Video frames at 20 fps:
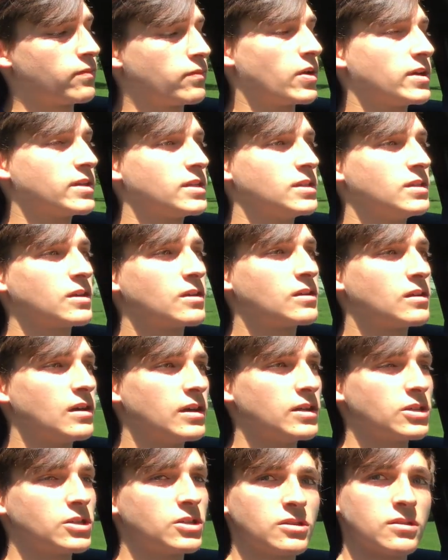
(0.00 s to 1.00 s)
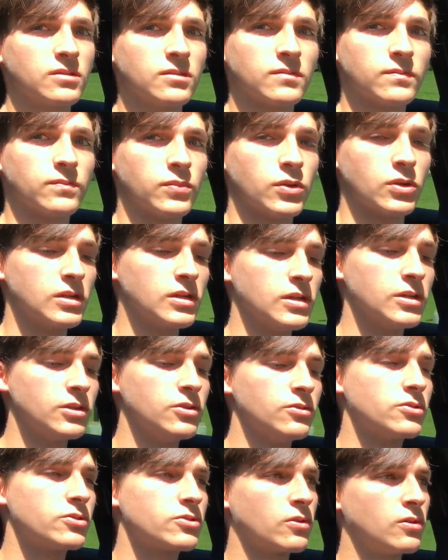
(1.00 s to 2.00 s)
press in the clutch, put it into
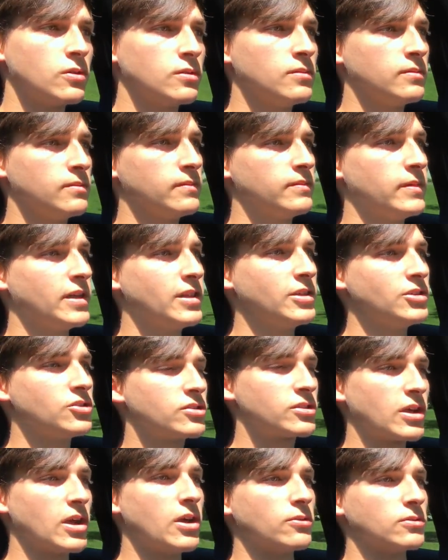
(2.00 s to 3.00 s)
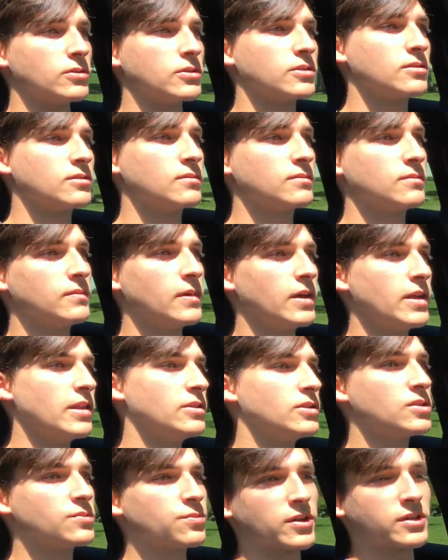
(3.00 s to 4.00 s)
neutral, and then just coast, and then
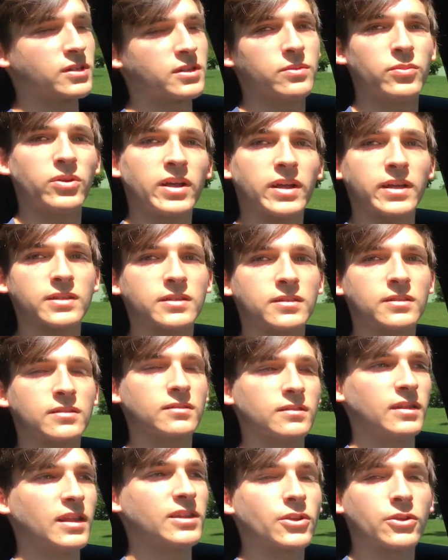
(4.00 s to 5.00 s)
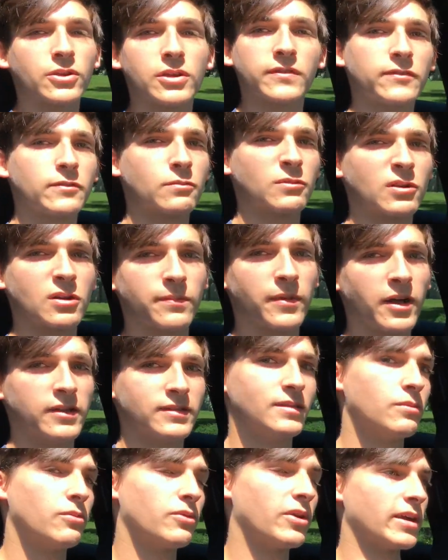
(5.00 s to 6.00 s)
just press the brakes. That's all you have to worry about is
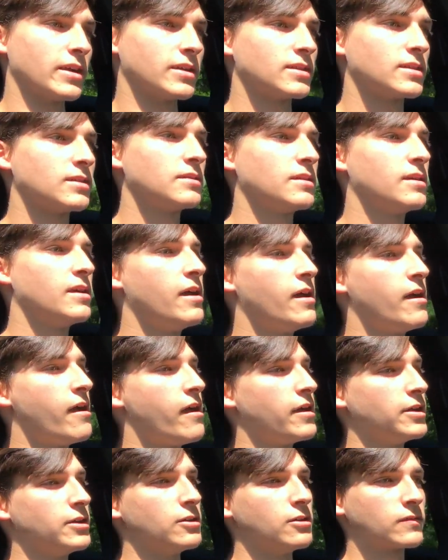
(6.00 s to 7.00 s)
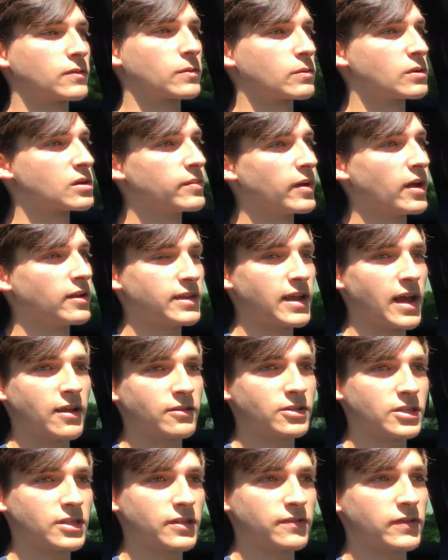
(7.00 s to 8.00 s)
the brakes. You don't have to worry about
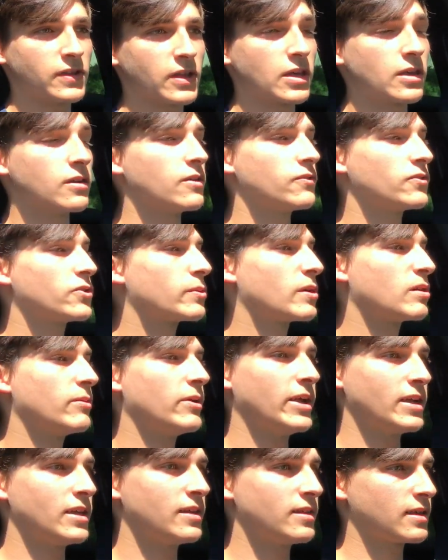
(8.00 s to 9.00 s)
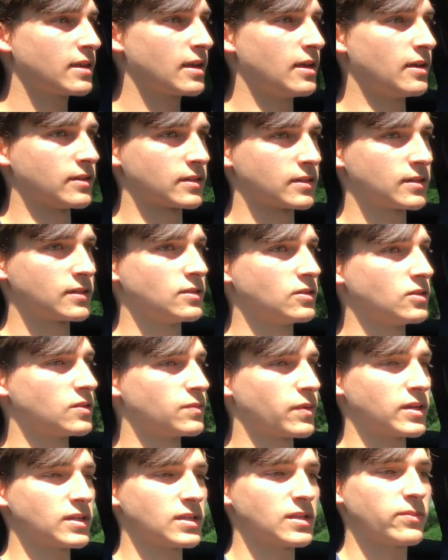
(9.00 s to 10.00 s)
downshifting, you don't have to worry about anything else. Just
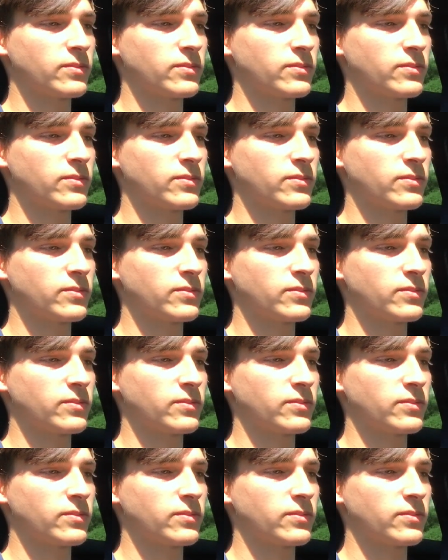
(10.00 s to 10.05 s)
press the